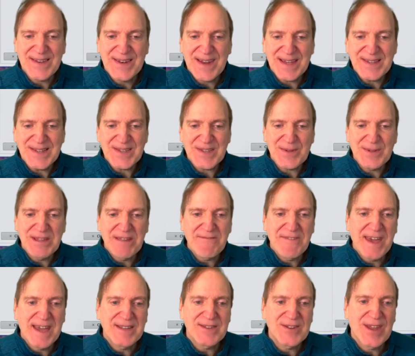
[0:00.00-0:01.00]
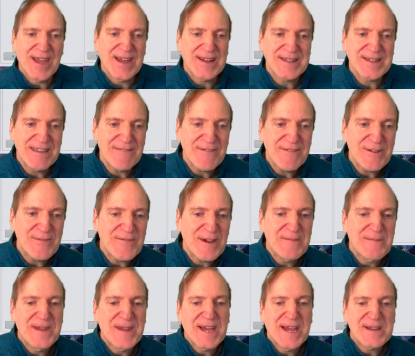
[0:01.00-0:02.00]
And I just leave that checked, even if
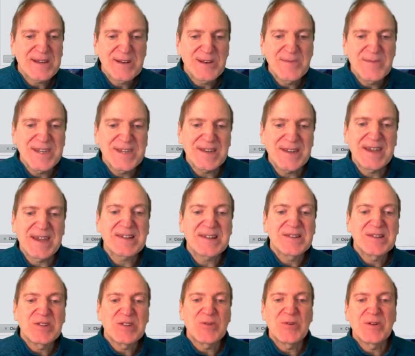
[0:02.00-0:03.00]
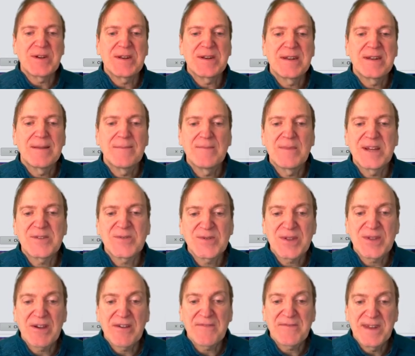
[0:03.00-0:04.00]
I'm not gonna be connected to a
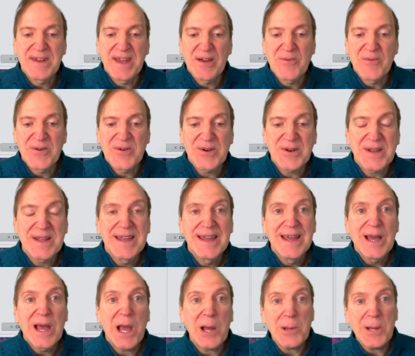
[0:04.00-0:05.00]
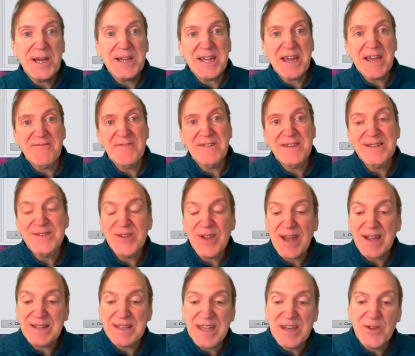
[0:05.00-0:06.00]
Microsoft network. I like having it
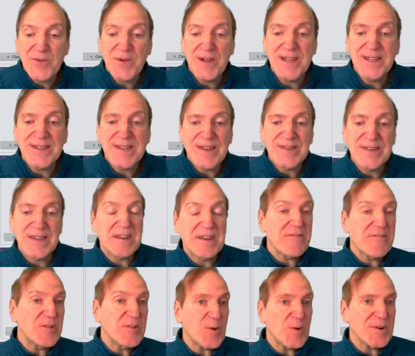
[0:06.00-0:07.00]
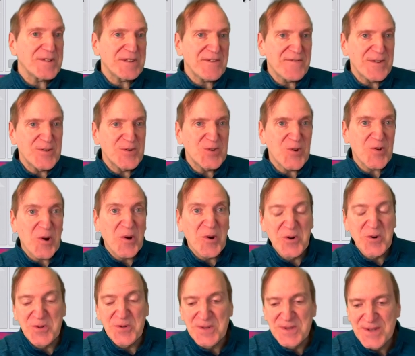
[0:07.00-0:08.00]
checked anyways, because you never know what the future
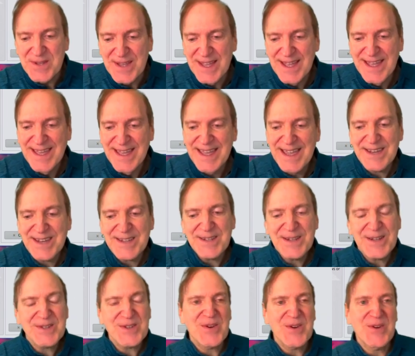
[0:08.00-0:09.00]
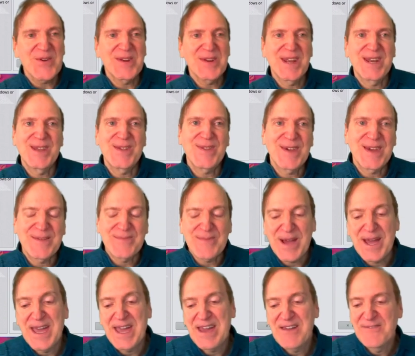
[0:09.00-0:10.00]
holds. And it doesn't hurt anything
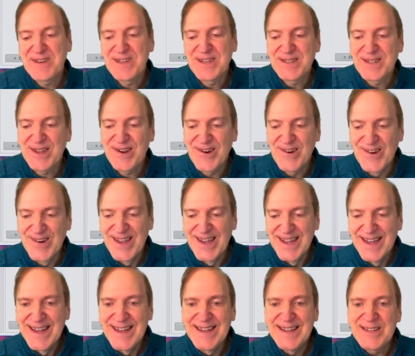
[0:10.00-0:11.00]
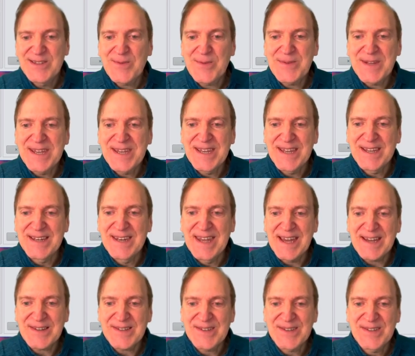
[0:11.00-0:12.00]
by having it there. I'm going to hit
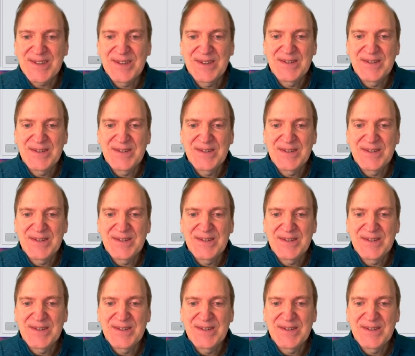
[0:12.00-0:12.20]
next.